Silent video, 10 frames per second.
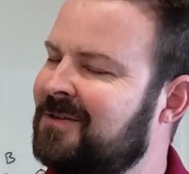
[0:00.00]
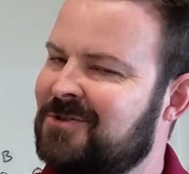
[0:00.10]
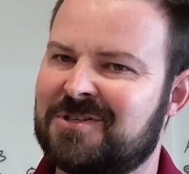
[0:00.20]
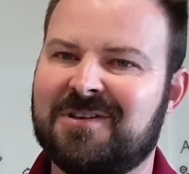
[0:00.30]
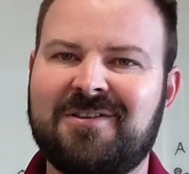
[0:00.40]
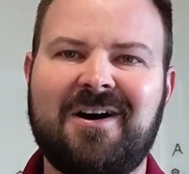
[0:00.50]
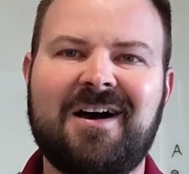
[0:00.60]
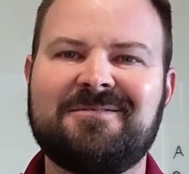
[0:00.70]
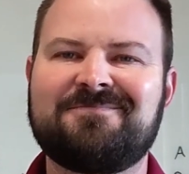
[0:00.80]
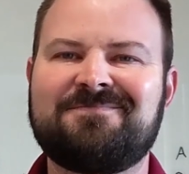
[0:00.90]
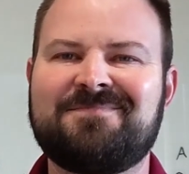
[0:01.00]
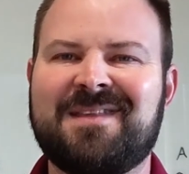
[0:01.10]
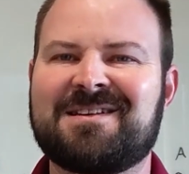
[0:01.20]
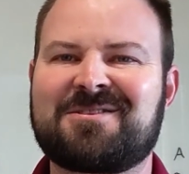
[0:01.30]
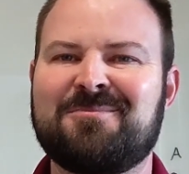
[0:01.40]
Just a thought.
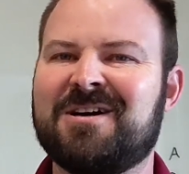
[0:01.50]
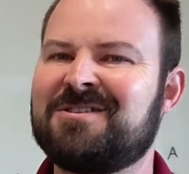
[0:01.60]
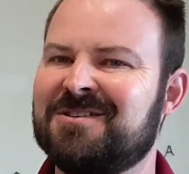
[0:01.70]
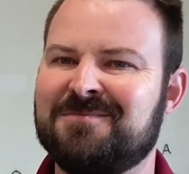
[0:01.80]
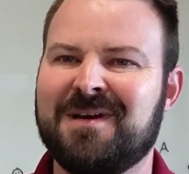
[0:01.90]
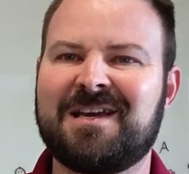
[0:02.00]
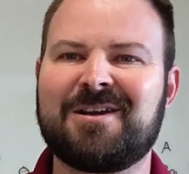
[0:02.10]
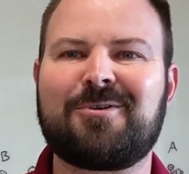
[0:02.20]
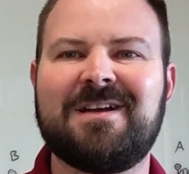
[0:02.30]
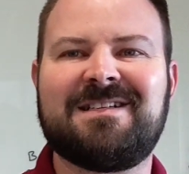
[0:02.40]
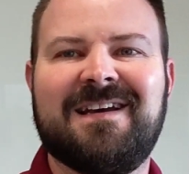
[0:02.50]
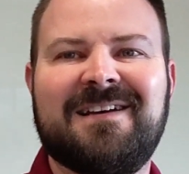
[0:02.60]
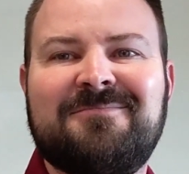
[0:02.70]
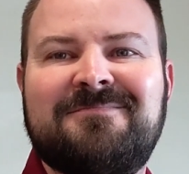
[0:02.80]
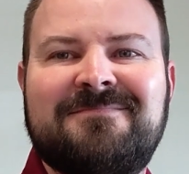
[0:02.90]
Thanks so much and make it a great day.